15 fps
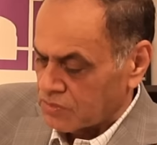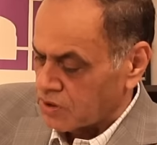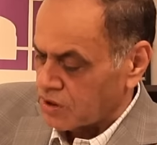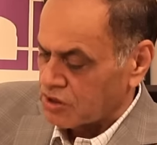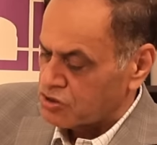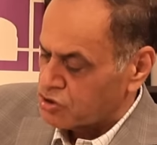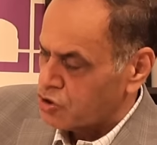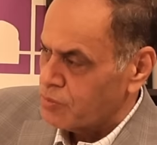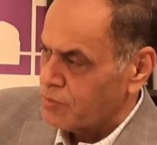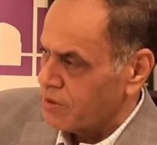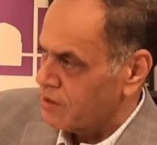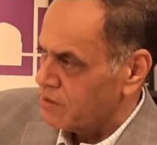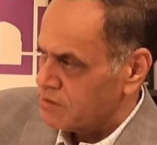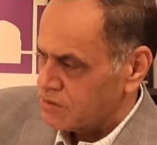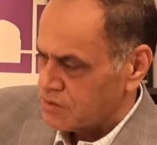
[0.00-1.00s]
the
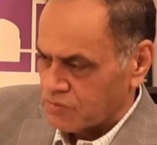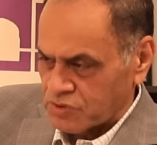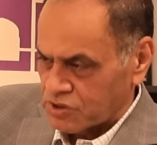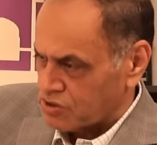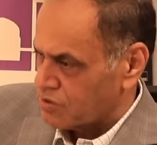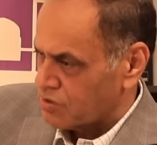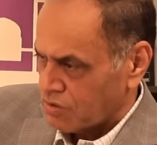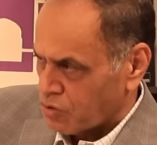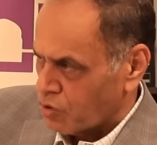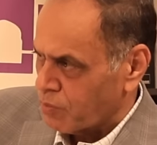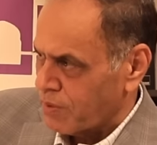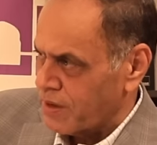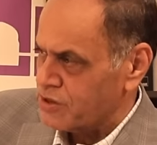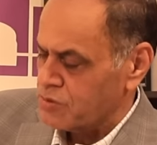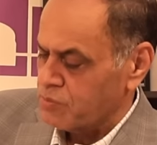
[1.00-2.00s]
consumers, which is a
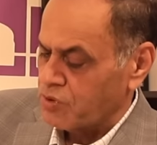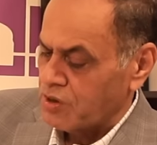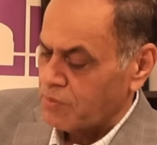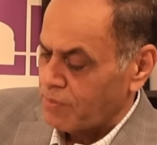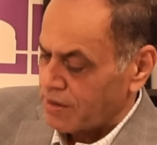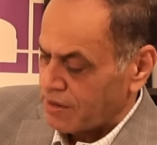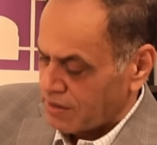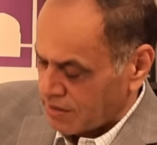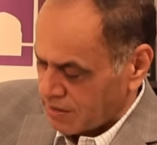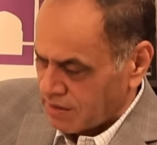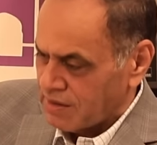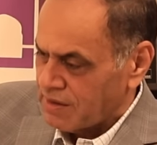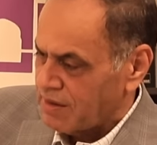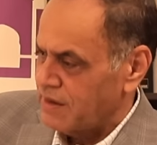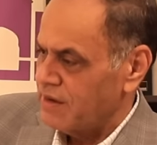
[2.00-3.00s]
good place to put your money in.
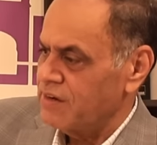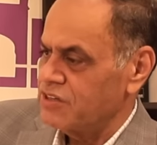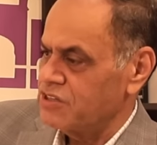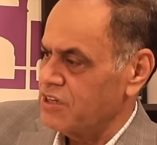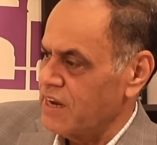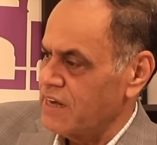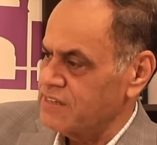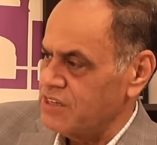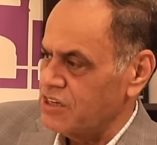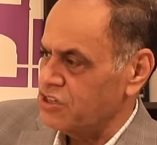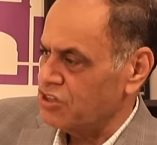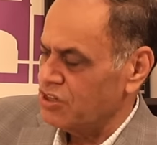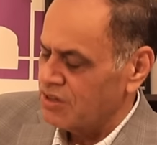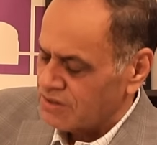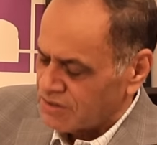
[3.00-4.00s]

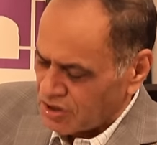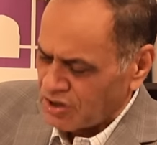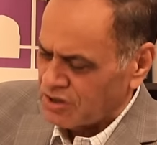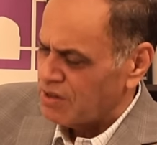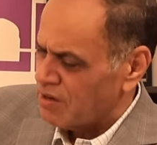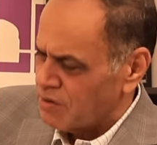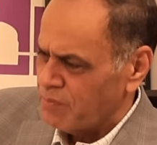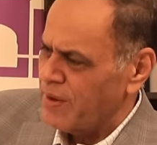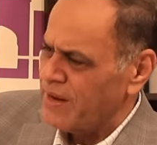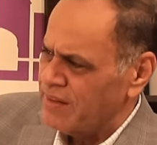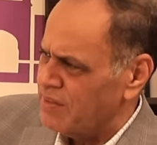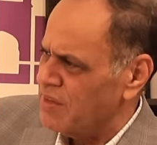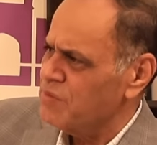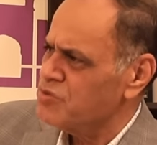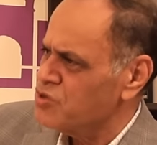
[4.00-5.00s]
Digitization. You know, there are many
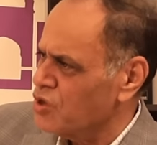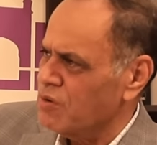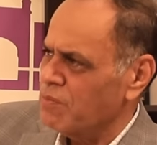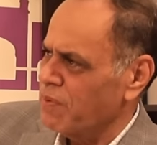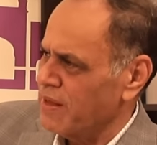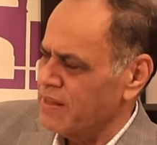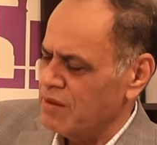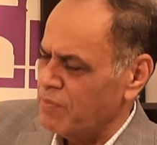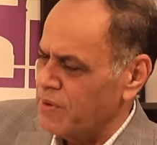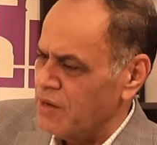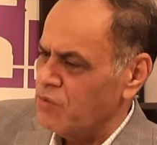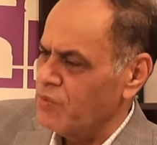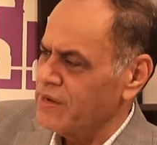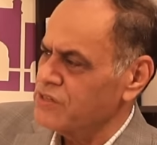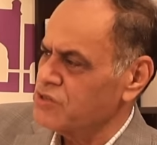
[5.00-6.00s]
themes you can play. There are
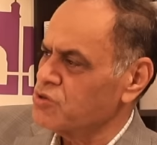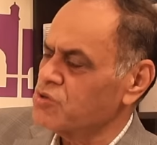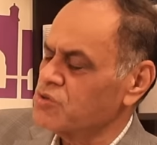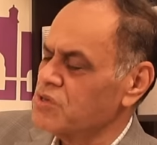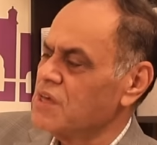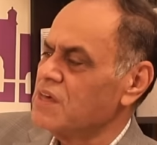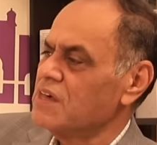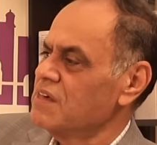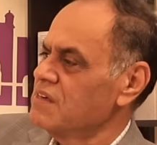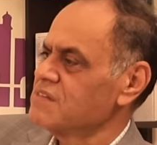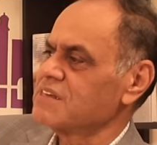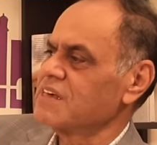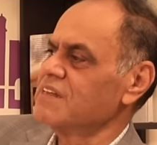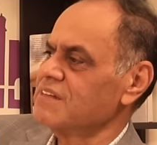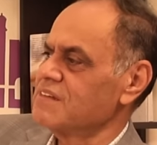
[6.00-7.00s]
many ways to
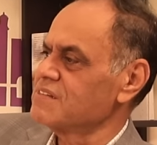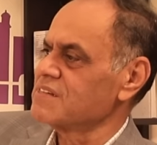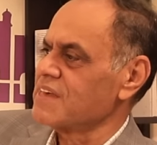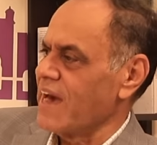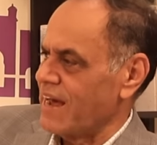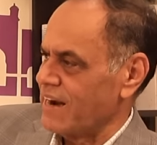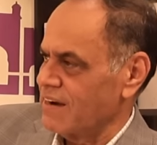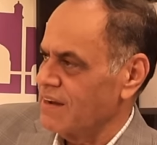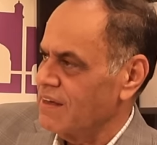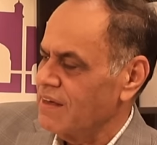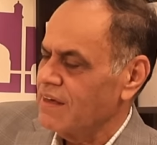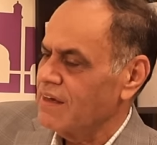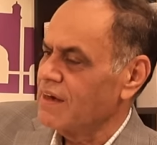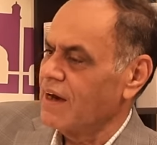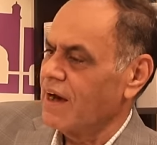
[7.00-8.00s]
skin this cat.
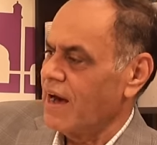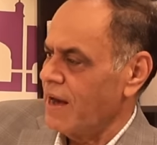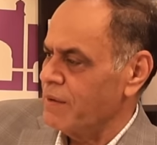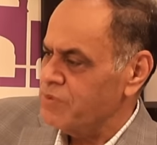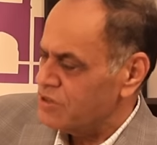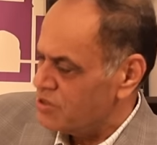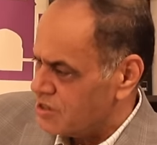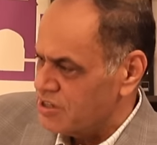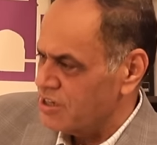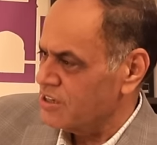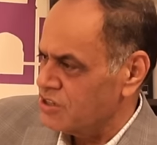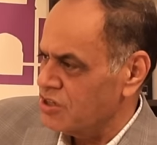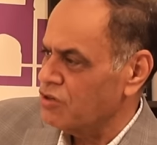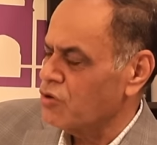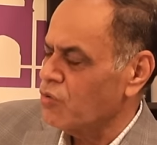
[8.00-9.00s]
I'm just
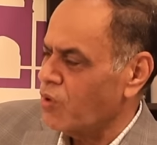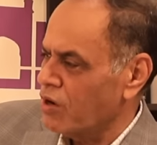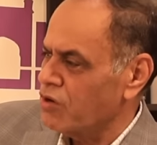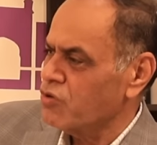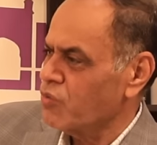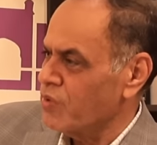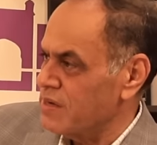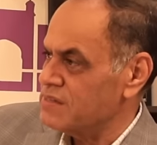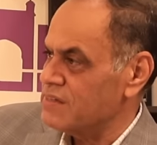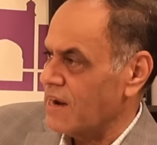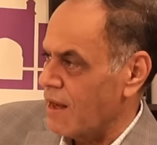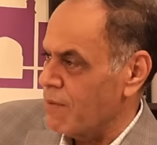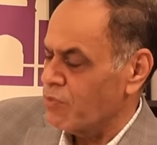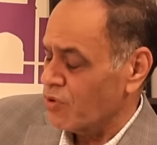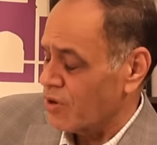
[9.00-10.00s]
suggesting to you one or two ways that
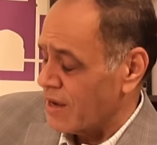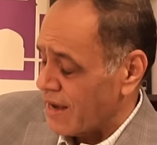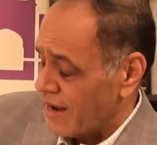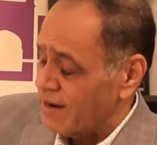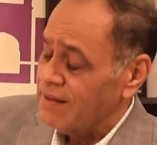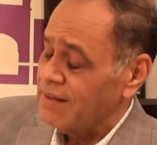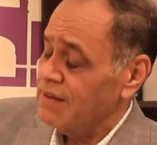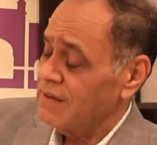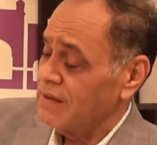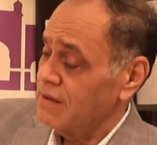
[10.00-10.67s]
I'm looking at.